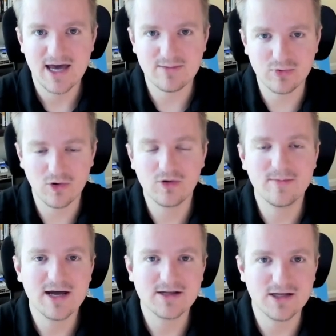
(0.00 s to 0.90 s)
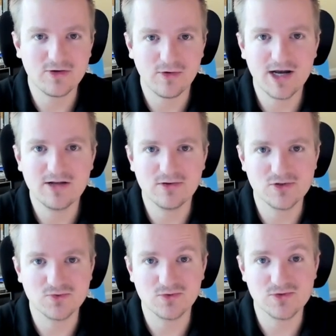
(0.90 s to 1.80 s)
and programmatically created
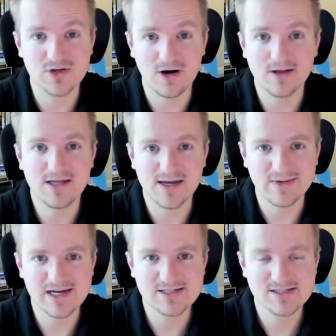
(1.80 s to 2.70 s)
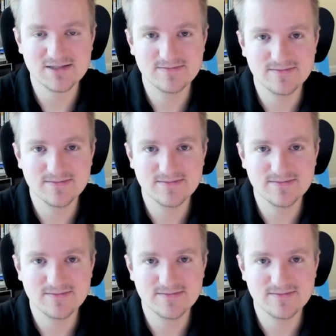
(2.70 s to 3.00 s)
those rules on the MX.